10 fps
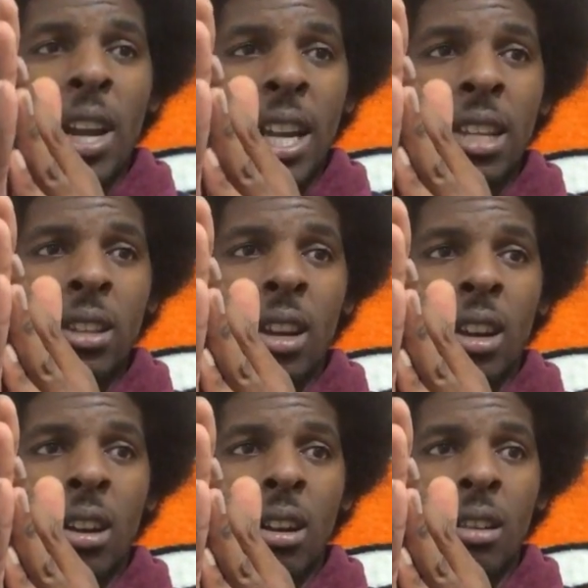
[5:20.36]
in
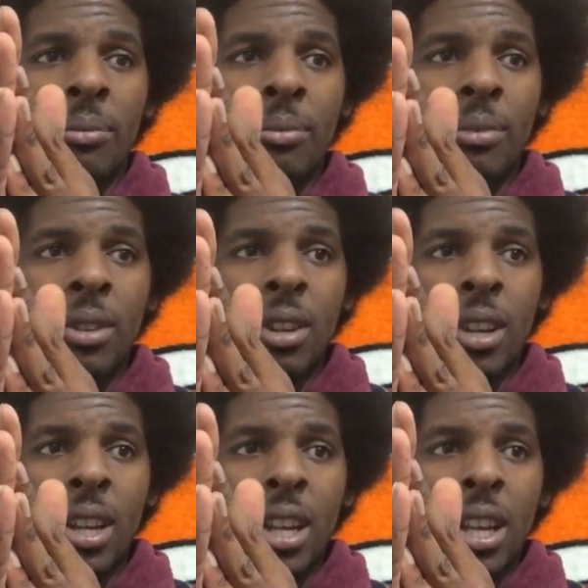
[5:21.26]
the
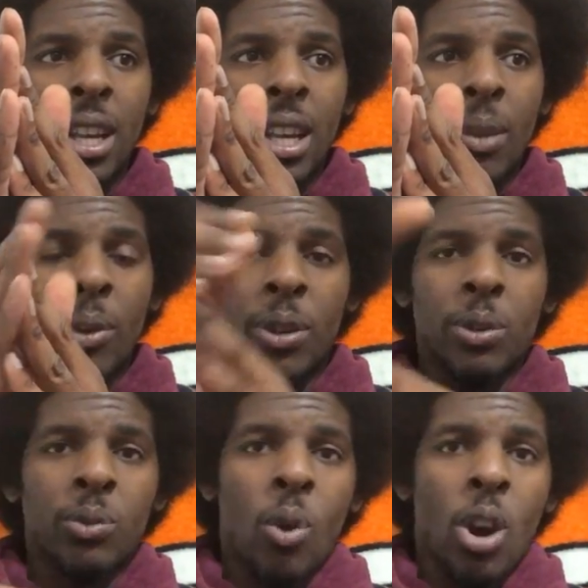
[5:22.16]
when he was
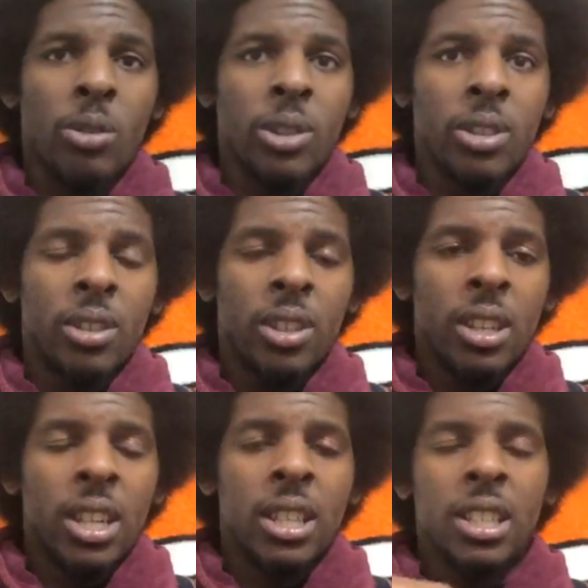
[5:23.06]
watering
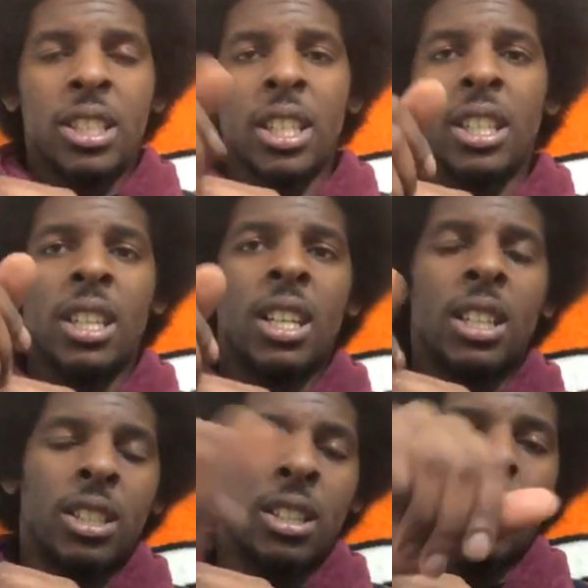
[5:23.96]
the shit, the
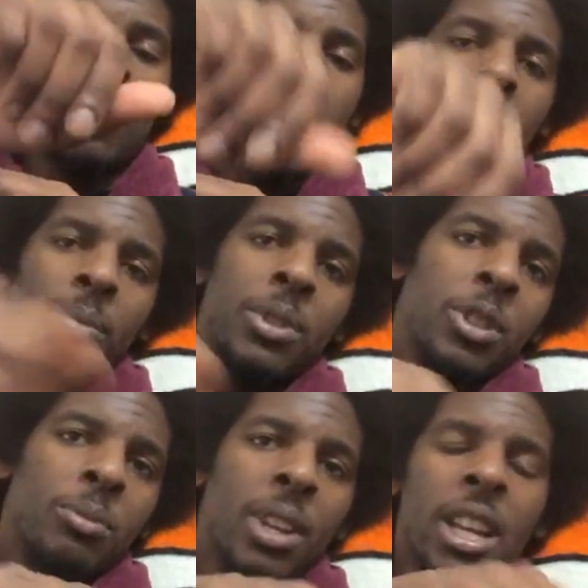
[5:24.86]
stuff, excuse
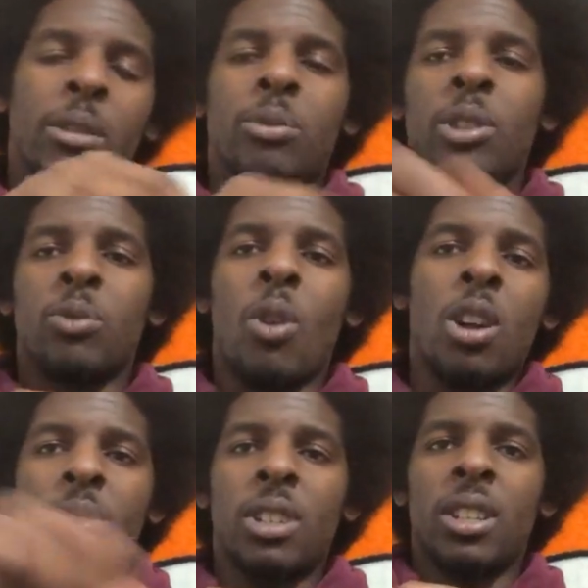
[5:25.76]
my language, when he's
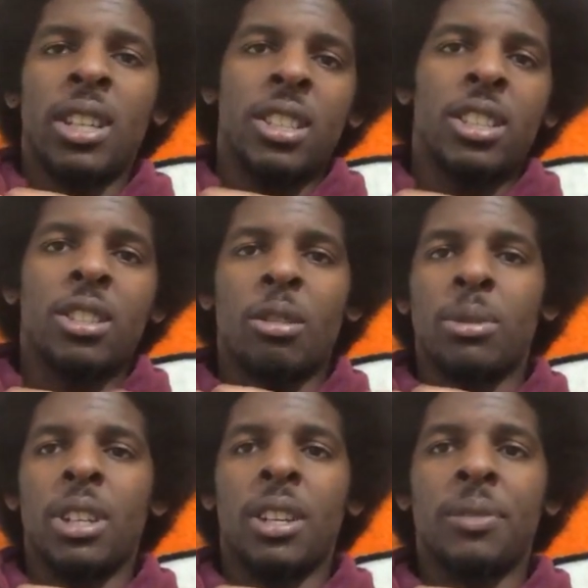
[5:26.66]
watering the ish, you know what
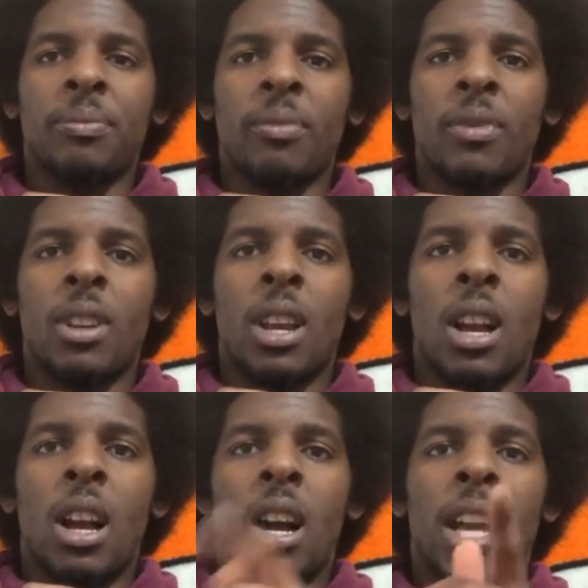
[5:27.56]
I'm
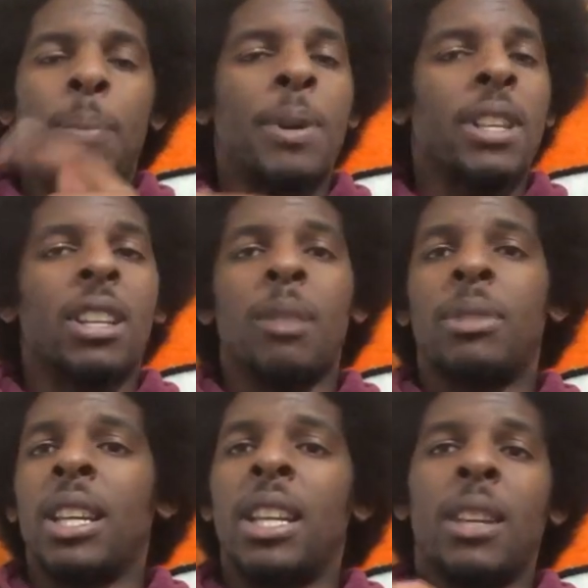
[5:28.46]
saying? He picked it up
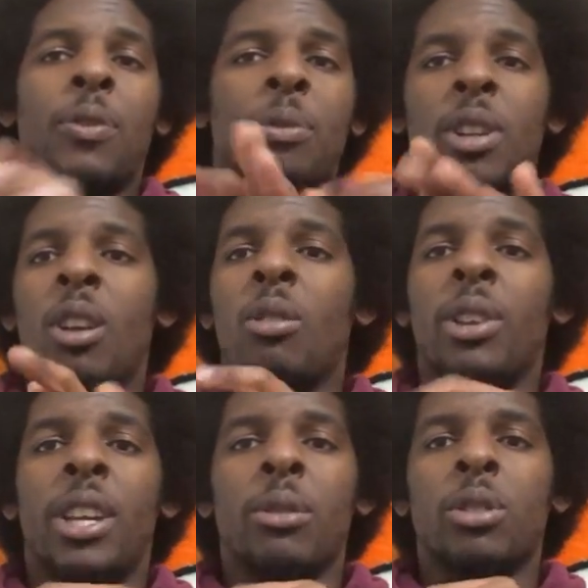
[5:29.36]
then, and from then on, he
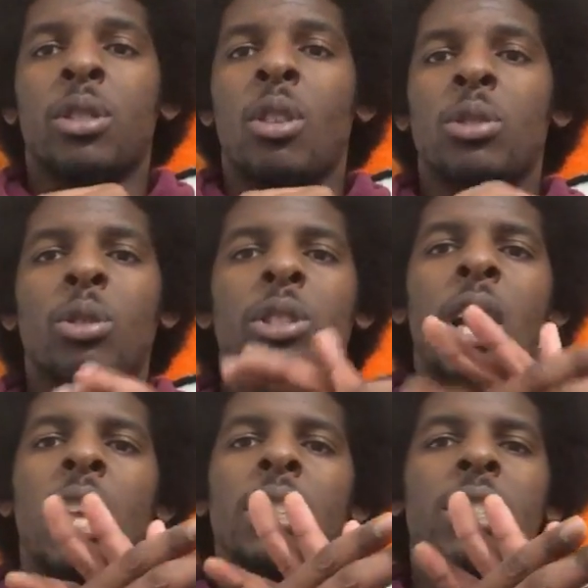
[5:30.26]
killed the song. So
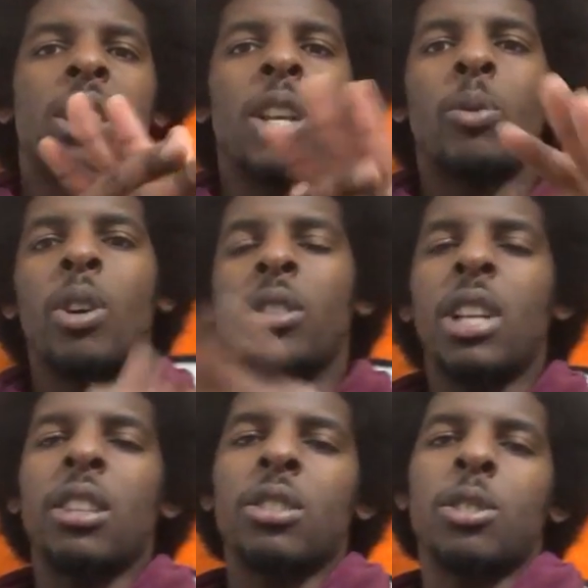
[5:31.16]
shout out to Shakewell, shout out
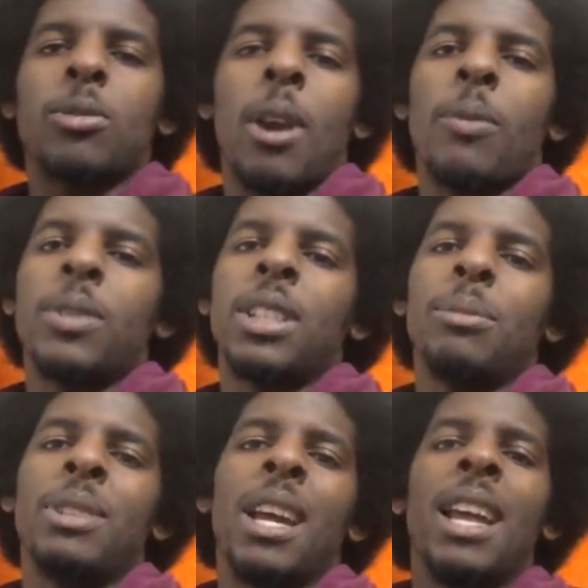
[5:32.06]
to the subscriber for sending
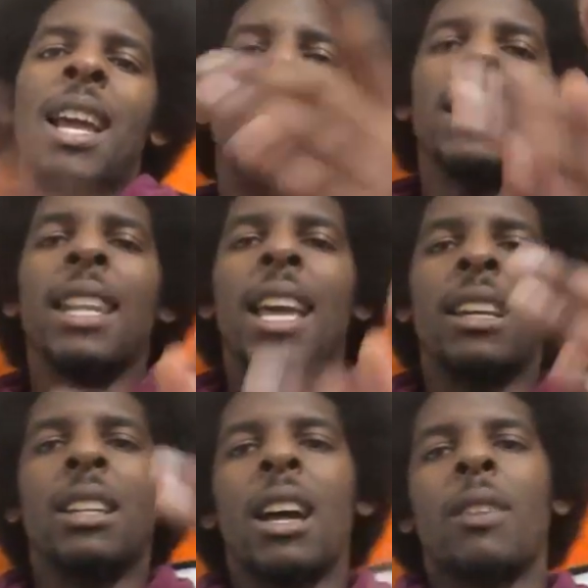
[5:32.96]
me that
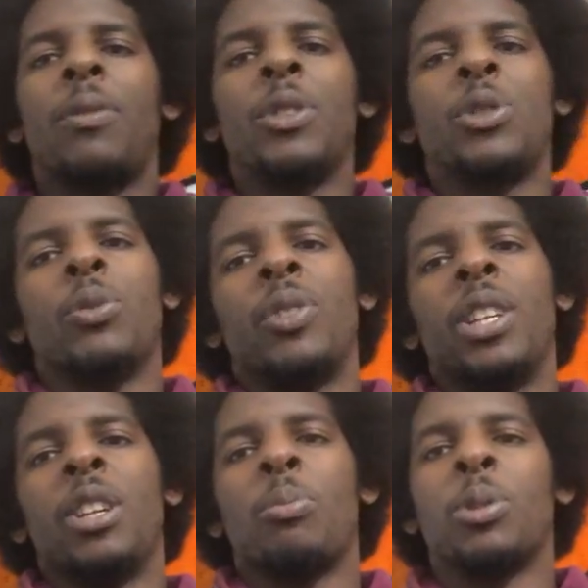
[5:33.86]
Leglock official
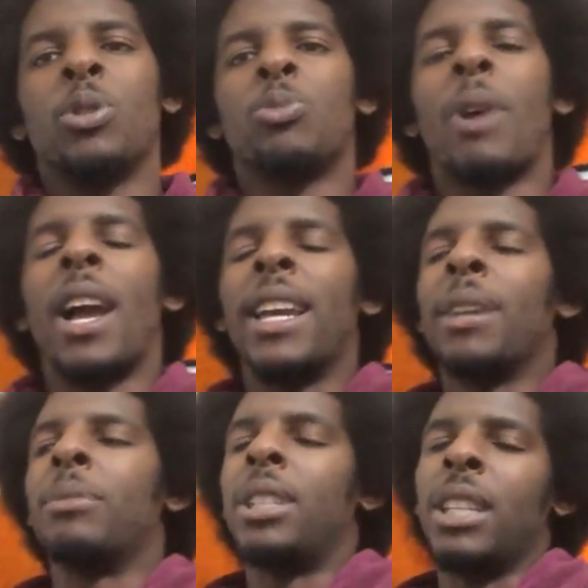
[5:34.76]
video produced by
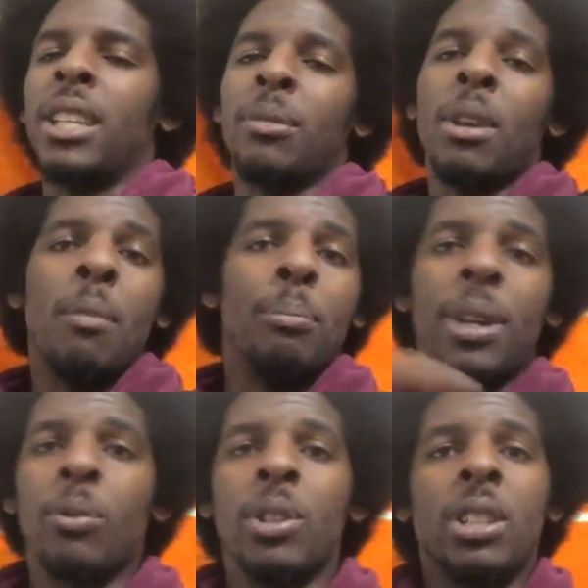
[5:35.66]
MTM.
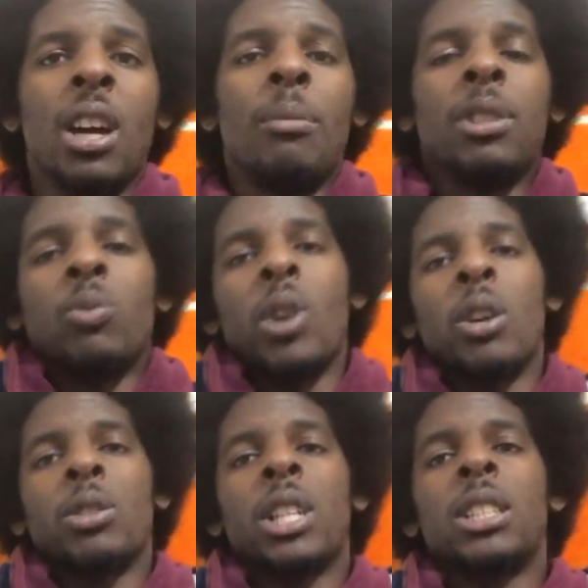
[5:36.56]
Beat Went Dumb as well.
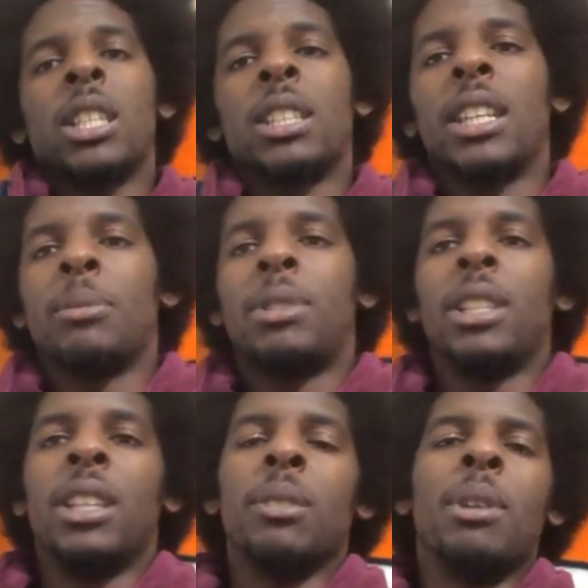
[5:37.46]
Shouts out to
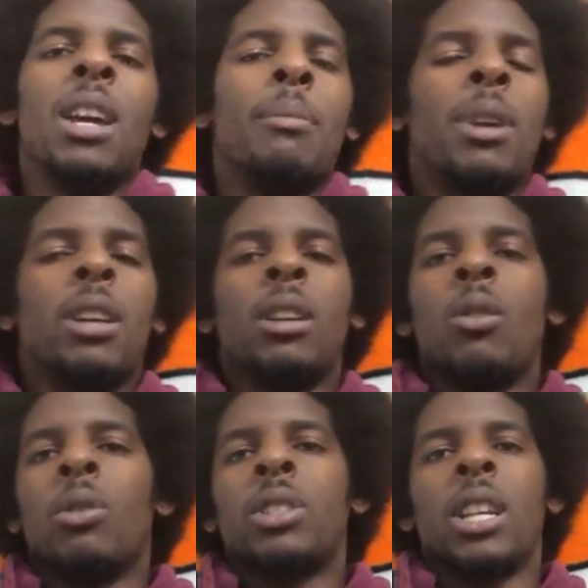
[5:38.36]
MTM, man.
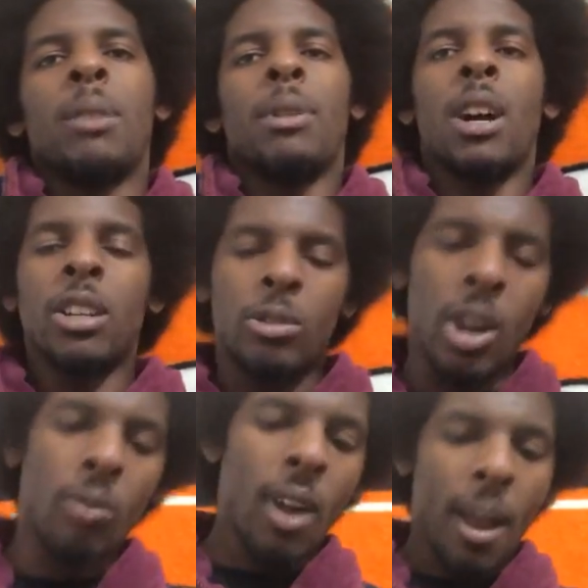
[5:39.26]
Once again, man,
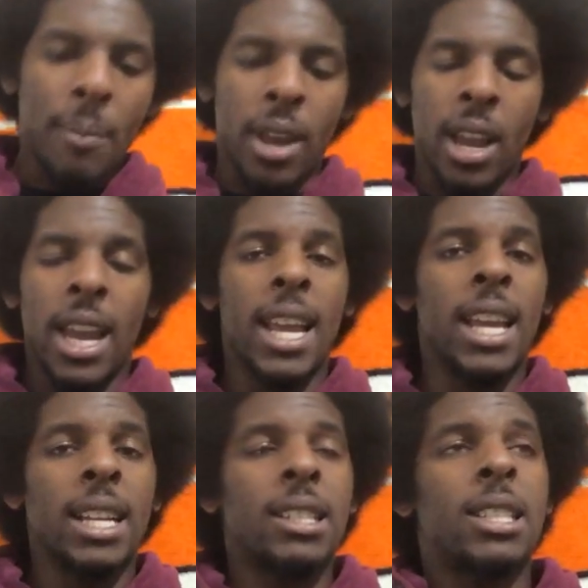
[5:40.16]
underground rap, man,
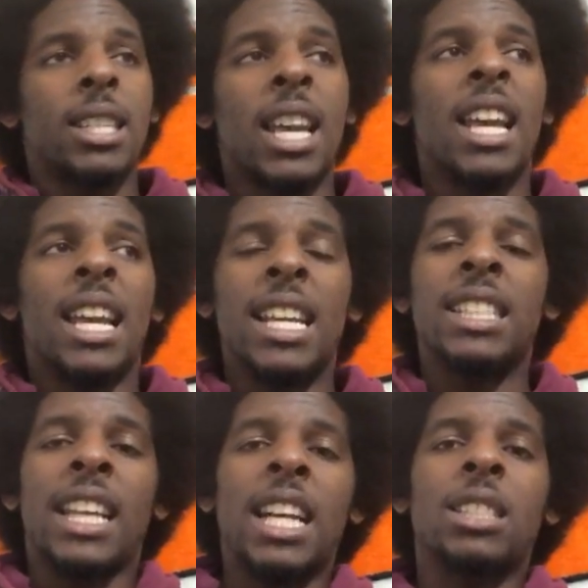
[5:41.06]

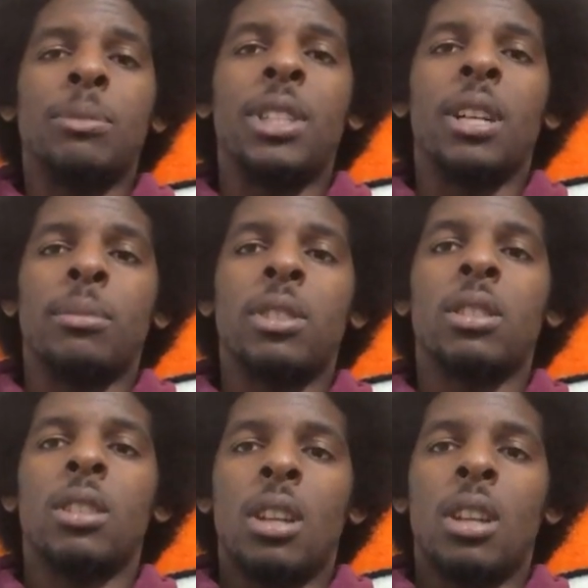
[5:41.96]
they got some gems.